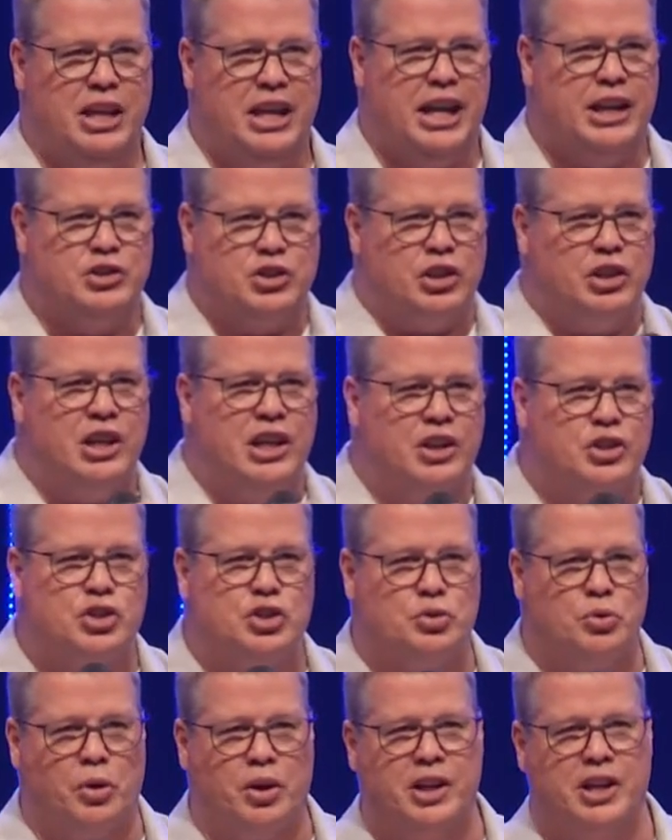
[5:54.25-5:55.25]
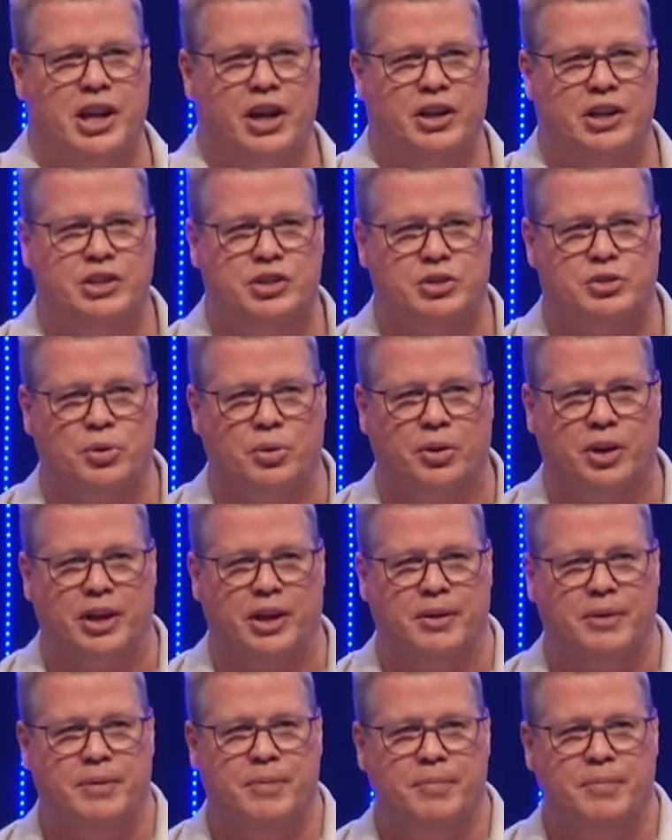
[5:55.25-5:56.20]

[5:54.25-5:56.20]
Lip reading: It's an extraordinary story.